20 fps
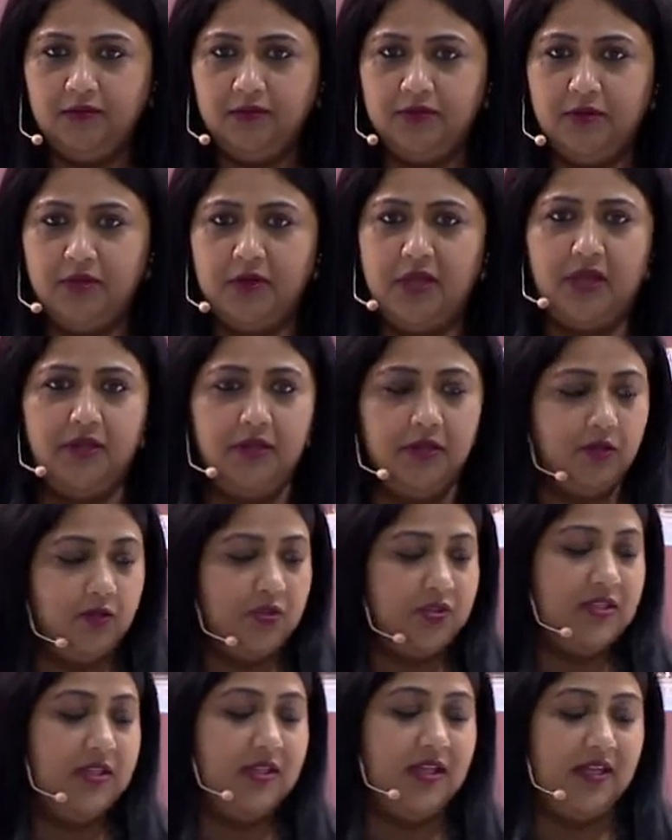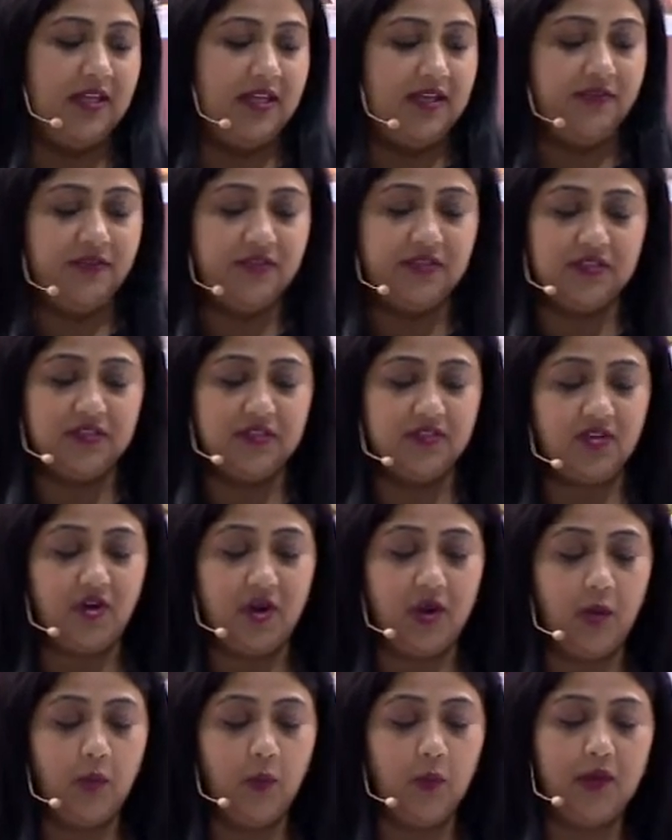You can use it leaves, the
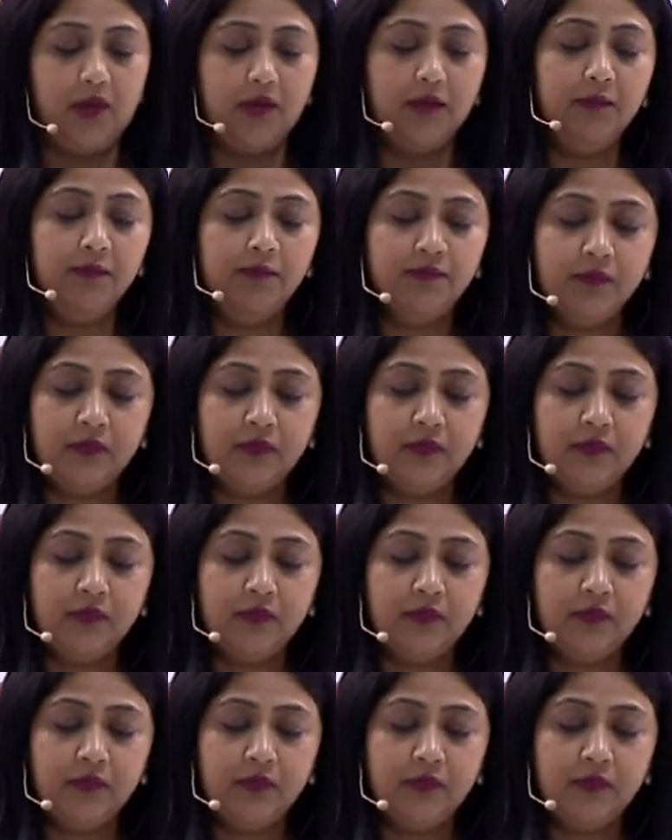dry one.